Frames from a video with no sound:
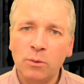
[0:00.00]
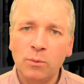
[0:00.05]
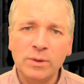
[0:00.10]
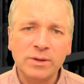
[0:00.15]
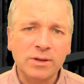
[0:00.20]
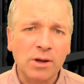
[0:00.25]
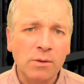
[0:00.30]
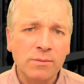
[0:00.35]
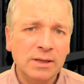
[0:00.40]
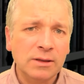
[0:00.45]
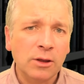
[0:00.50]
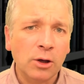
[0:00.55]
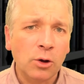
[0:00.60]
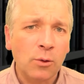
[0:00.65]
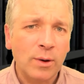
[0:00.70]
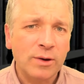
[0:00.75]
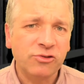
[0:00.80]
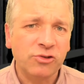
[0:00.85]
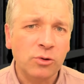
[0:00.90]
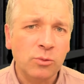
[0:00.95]
We don't need the
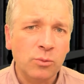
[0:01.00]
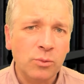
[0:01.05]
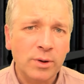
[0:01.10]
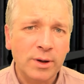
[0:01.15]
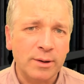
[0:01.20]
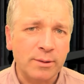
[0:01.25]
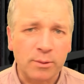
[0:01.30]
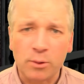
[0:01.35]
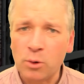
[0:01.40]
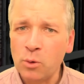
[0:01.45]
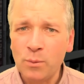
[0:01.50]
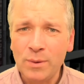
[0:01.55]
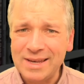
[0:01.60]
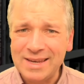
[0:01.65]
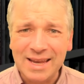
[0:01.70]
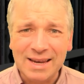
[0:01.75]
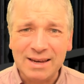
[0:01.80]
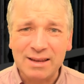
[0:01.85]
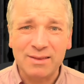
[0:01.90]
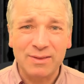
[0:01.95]
question words. All we
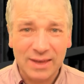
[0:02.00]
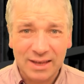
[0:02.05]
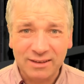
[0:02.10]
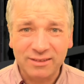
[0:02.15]
need is the